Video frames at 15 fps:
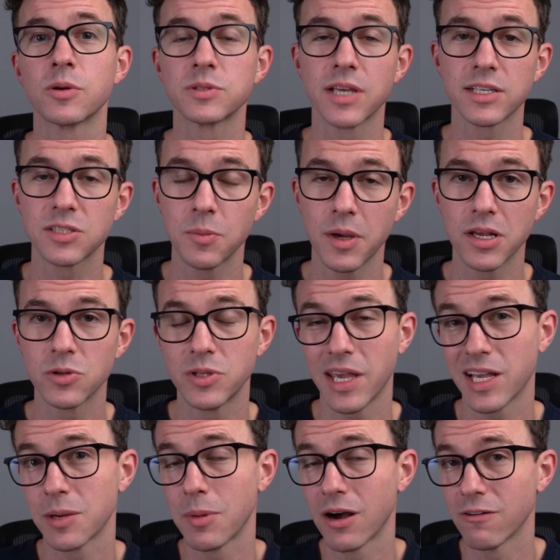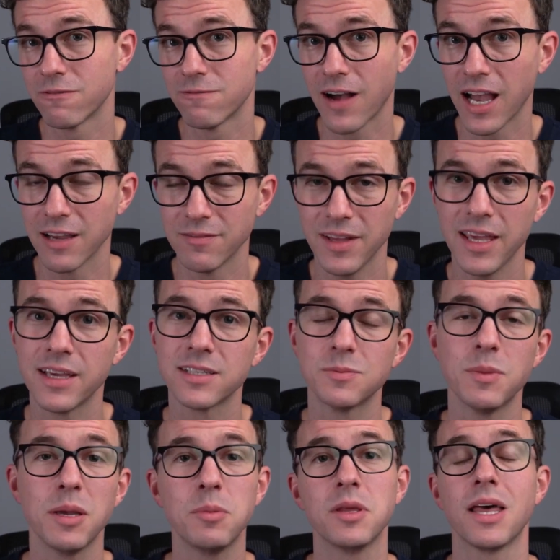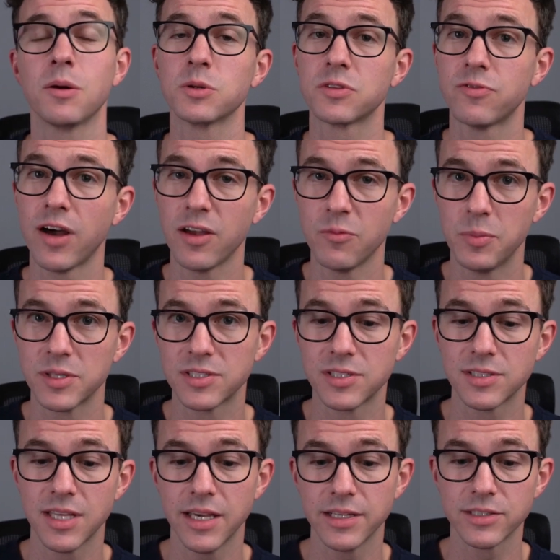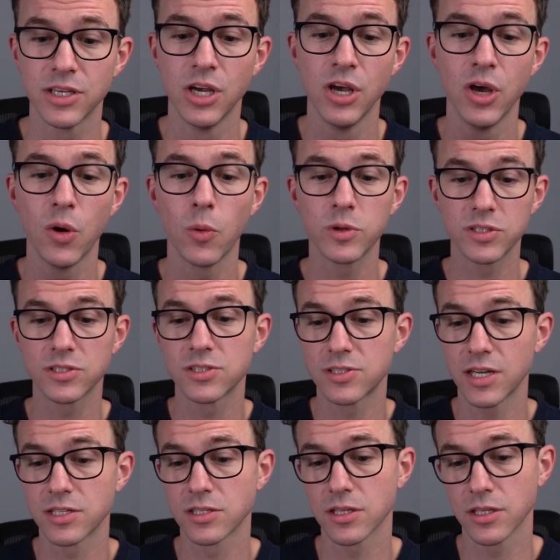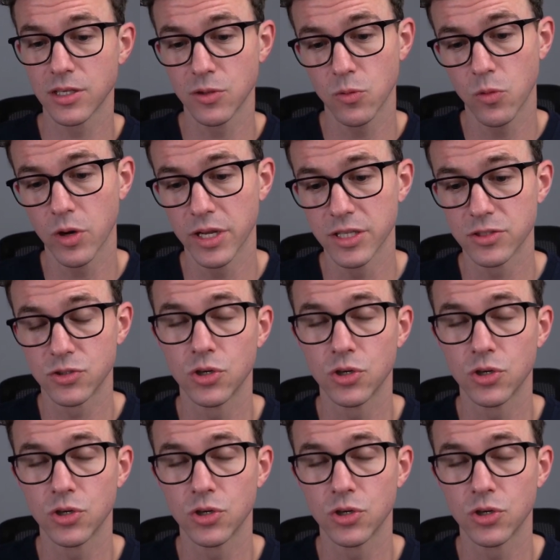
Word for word: was estimated to take about five days. Maybe that was five business days, which is essentially what it